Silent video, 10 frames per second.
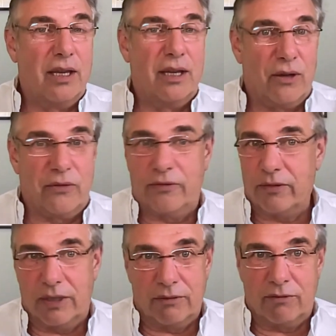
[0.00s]
of
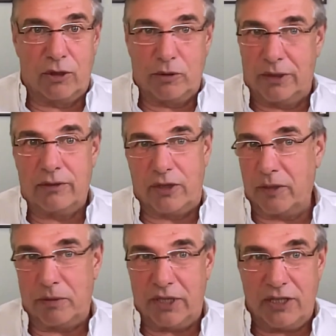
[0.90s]
global
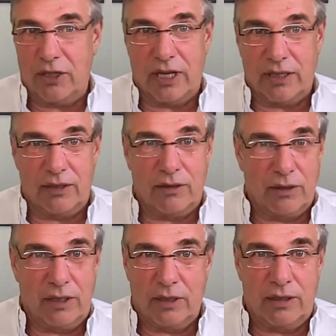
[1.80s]
transportation and
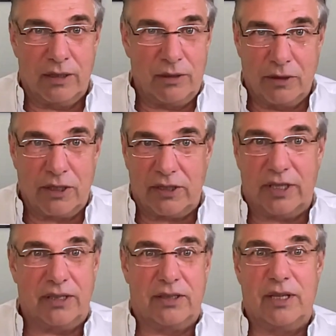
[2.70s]
logistics,